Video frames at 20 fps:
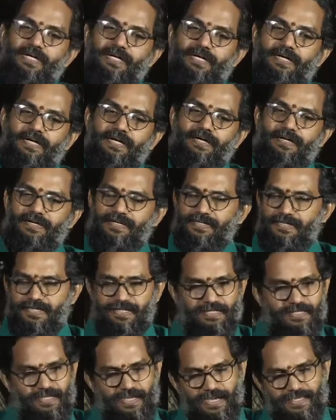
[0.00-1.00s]

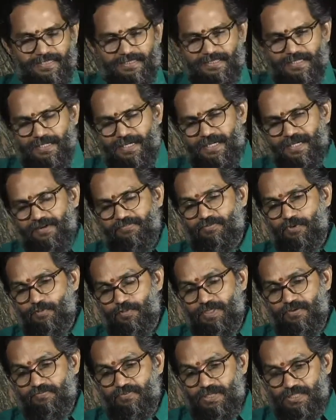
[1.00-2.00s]
I think I have to
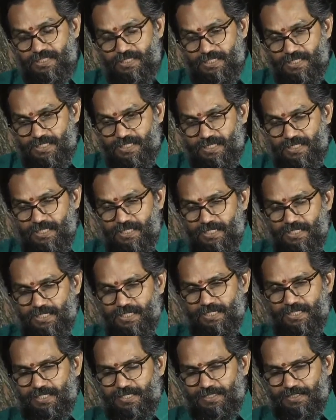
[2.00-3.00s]
be very
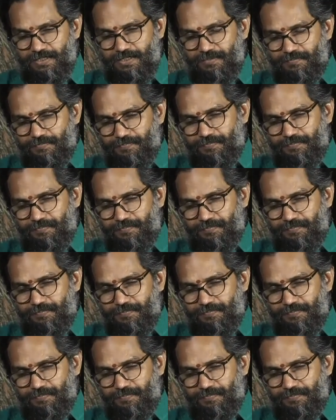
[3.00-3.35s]
go